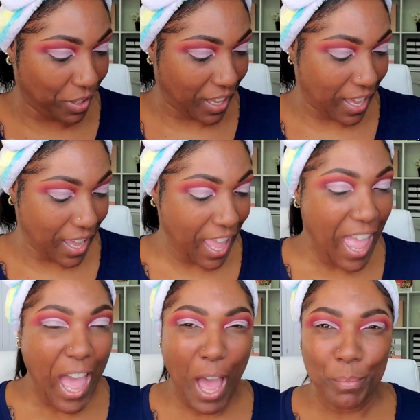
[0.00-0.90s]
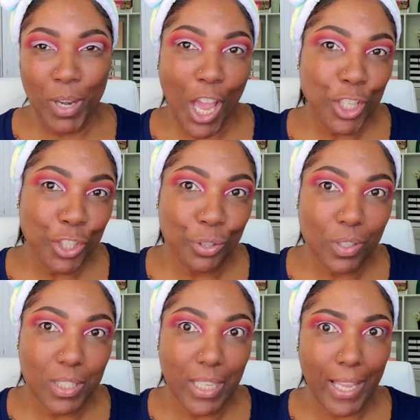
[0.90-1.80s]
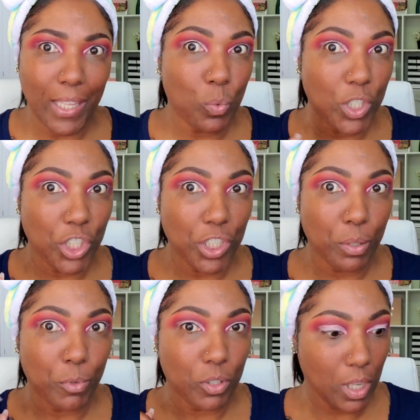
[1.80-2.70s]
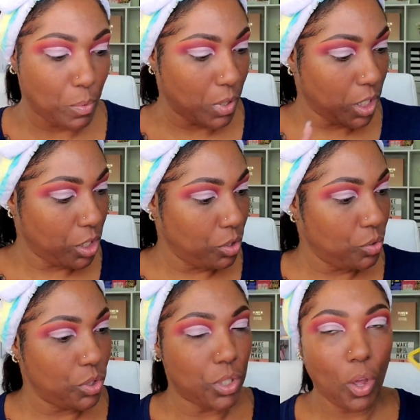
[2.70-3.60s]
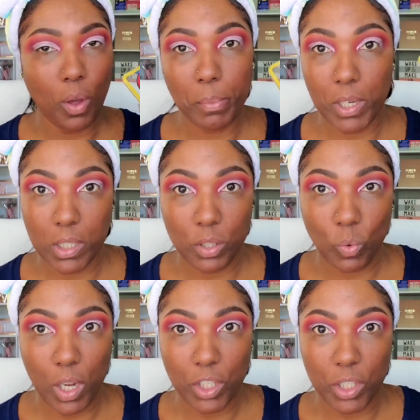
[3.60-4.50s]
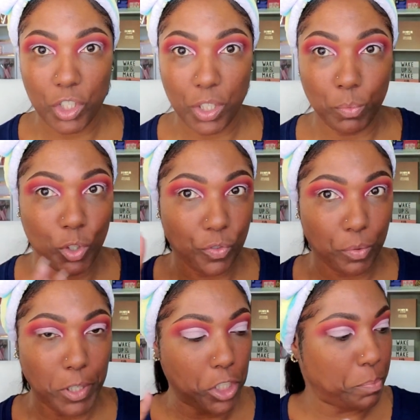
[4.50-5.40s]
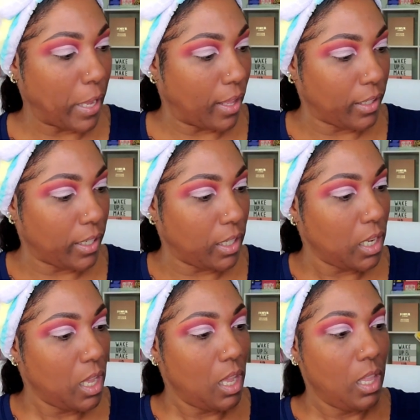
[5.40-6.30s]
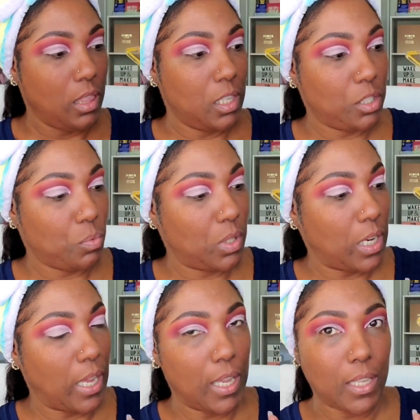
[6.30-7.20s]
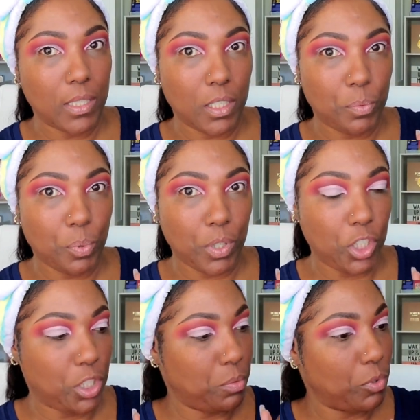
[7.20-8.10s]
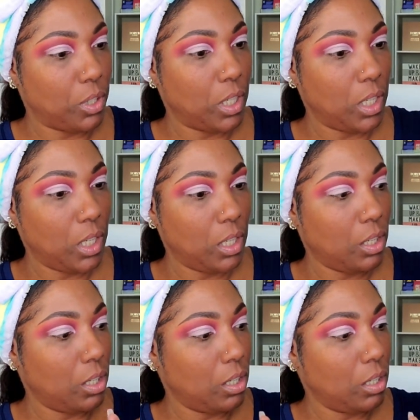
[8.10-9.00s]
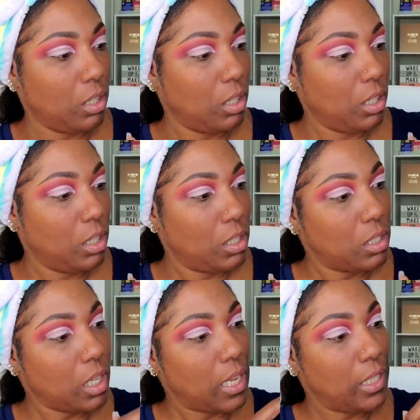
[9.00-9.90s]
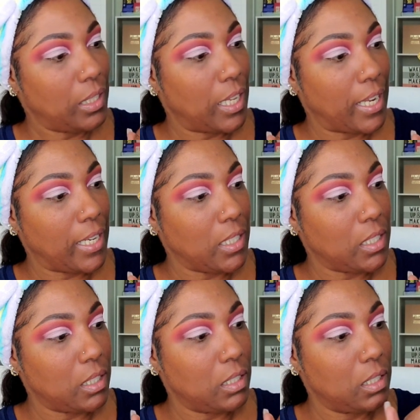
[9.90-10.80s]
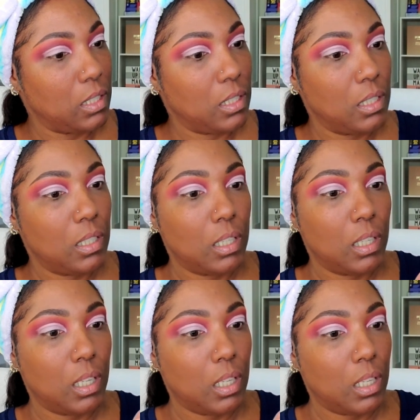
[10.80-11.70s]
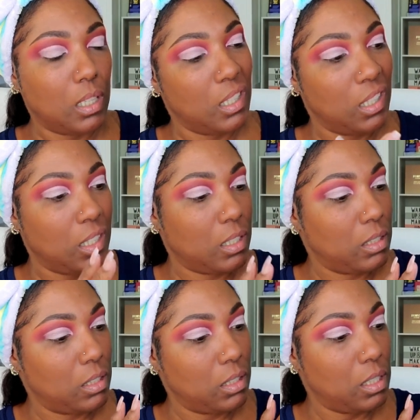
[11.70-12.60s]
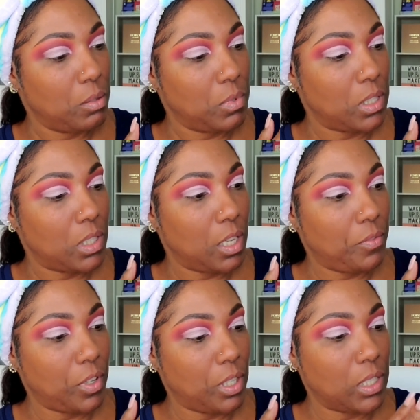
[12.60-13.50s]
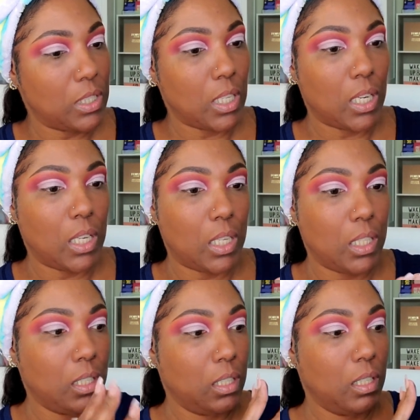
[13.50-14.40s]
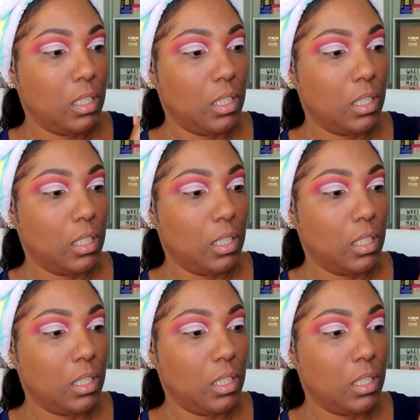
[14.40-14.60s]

okay, I'm not sure exactly what shimmers I wanna use, so I'm gonna swatch the shimmers from each palette. This one has this pretty shimmer here, kind of light. Eh, that is not very exciting.